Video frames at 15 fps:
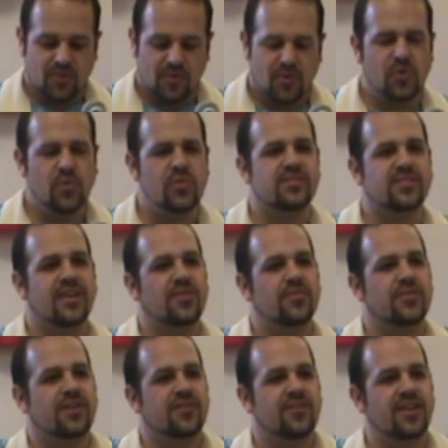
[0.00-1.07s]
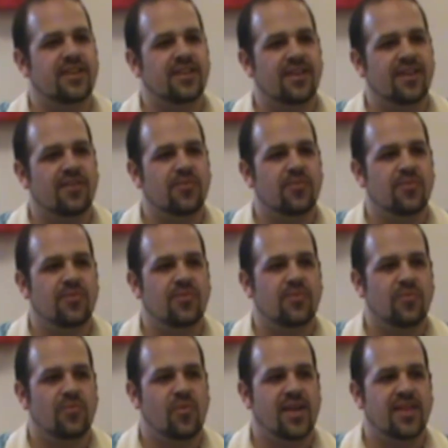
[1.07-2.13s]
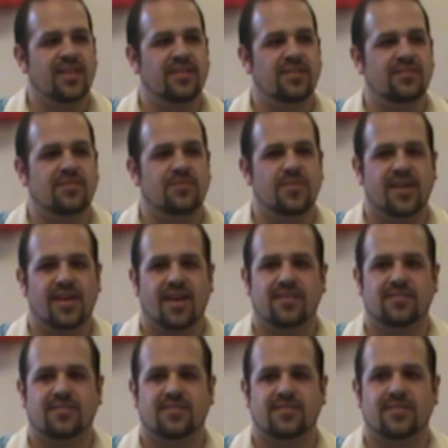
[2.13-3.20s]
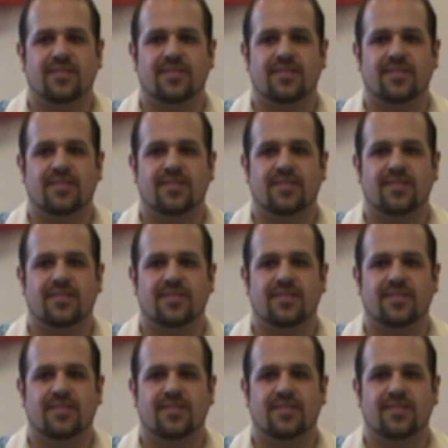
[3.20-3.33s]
who is out there right now waiting to be asked